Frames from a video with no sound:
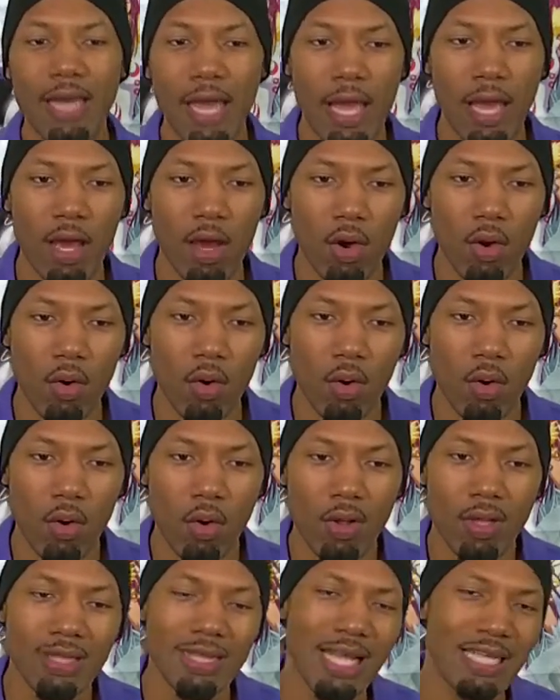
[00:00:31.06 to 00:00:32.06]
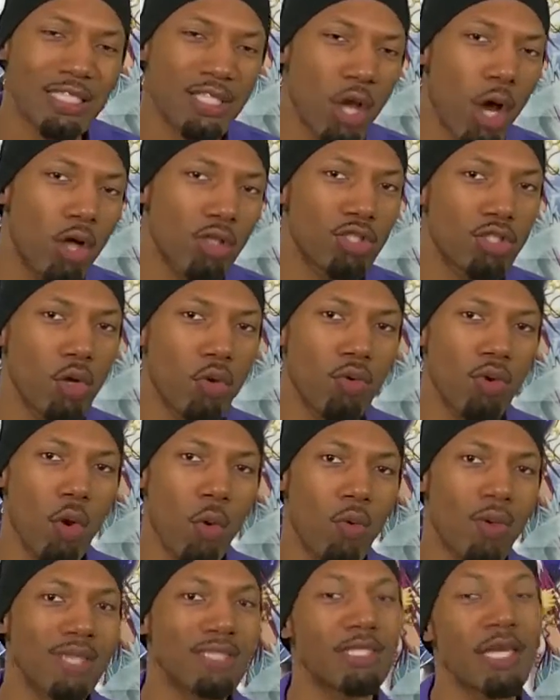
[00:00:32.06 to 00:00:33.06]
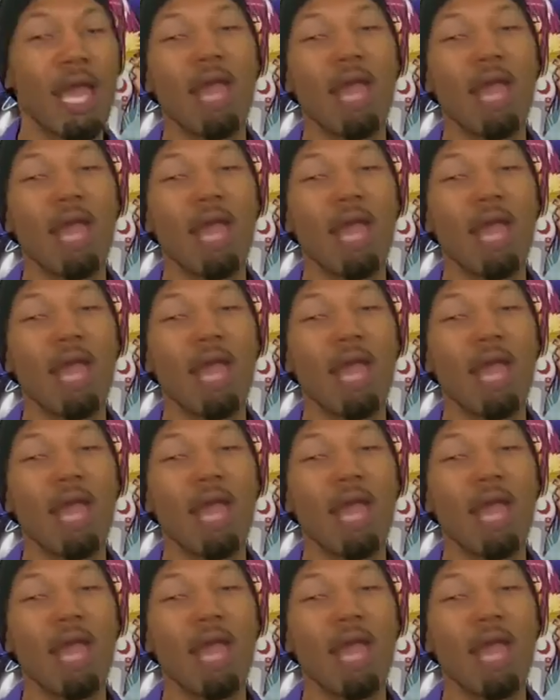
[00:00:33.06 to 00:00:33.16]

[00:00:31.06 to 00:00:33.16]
Now, that's also known